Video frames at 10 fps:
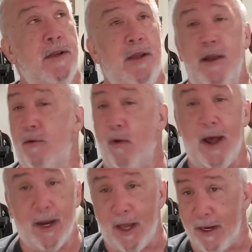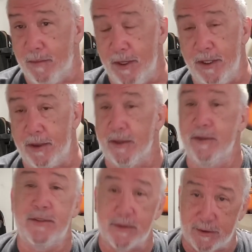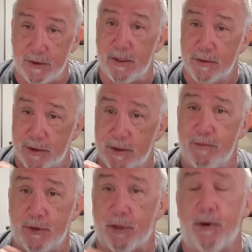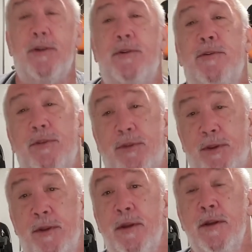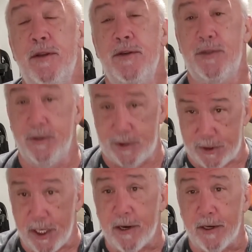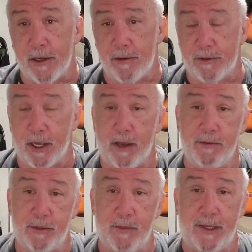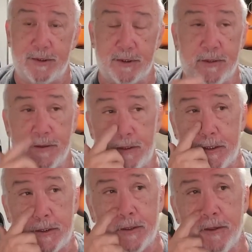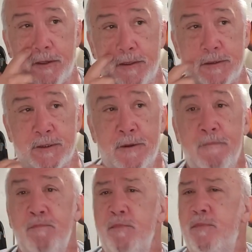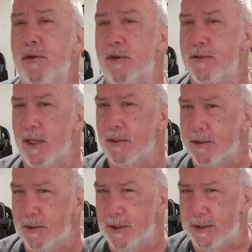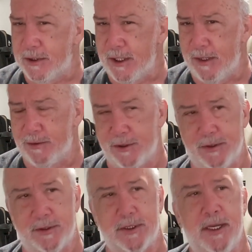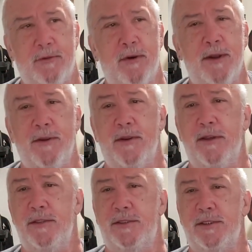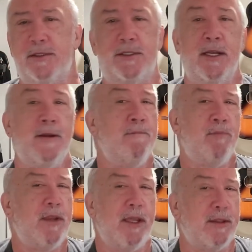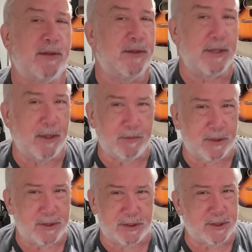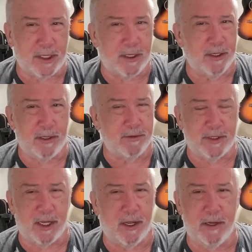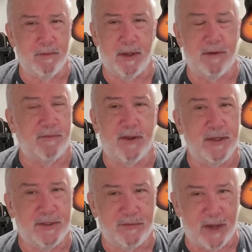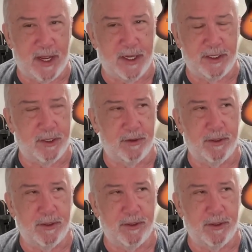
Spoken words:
and why, like many things, there's some truth to stereotypes about certain guitars, but there's also exceptions. And rather than just accept a stereotype at face value,